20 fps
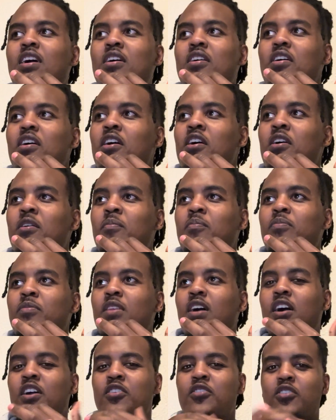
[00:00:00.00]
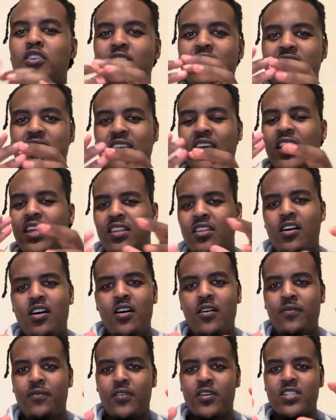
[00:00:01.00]
Are you going to stay in that
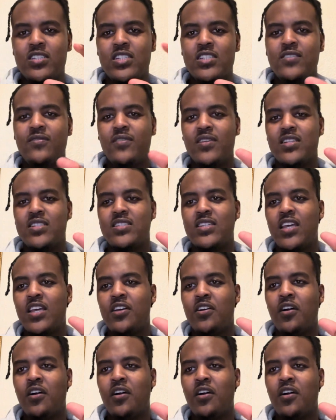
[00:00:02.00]
offer just for the sake